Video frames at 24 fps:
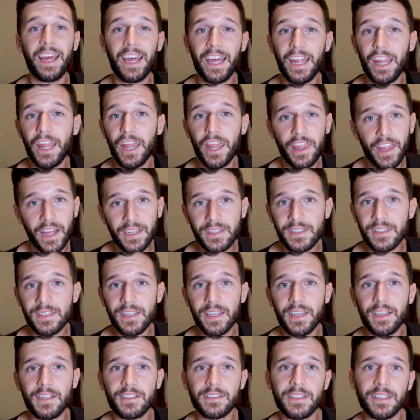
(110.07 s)
And that
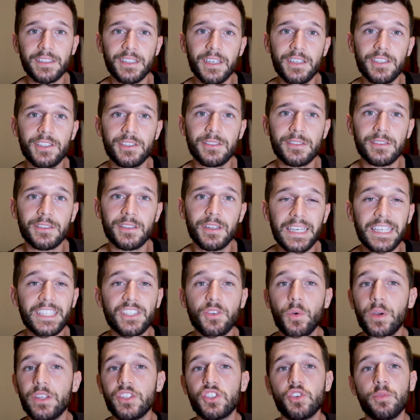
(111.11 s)
single decision is
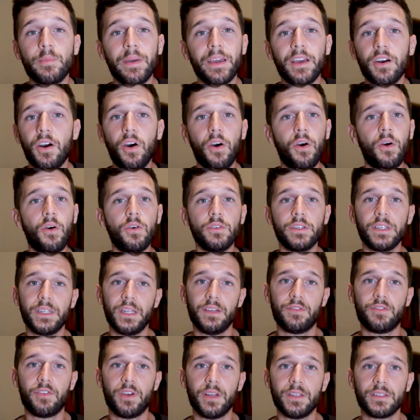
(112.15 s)
going to make all the
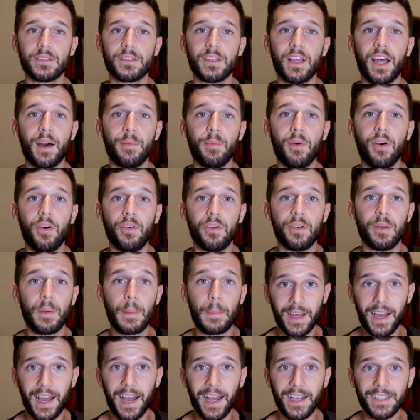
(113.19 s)
difference among
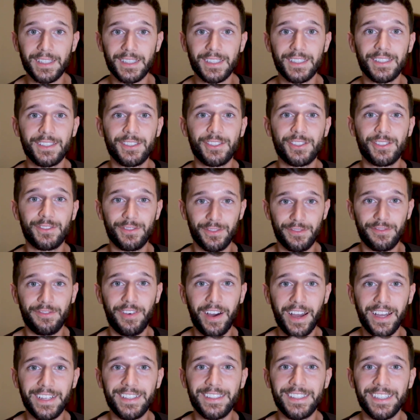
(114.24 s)
us
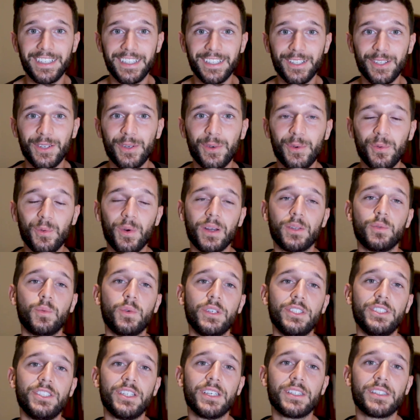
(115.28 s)
finding what
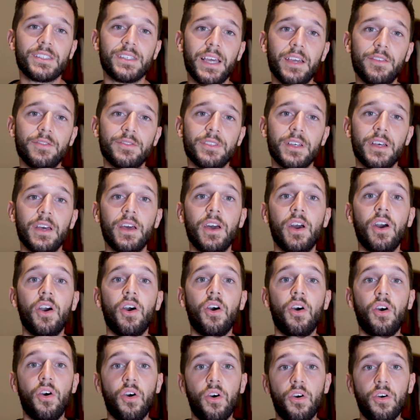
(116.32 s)
we just saved
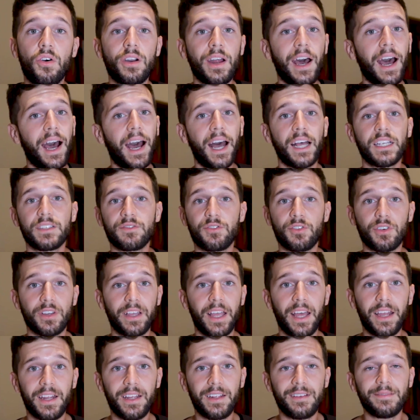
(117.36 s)
or us
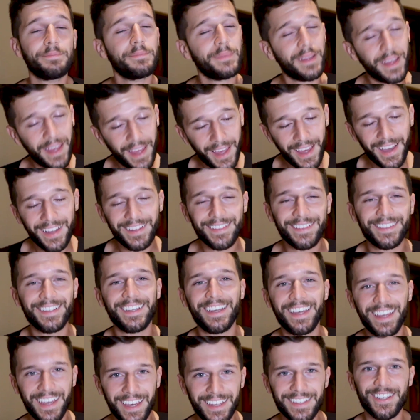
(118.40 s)
forgetting and
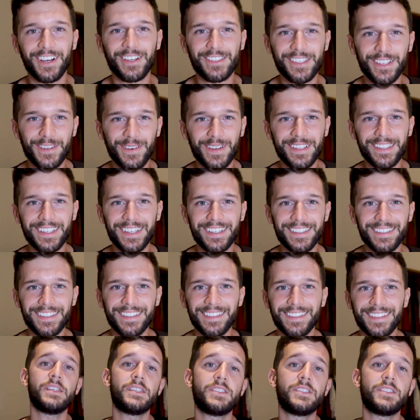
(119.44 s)
its consequences.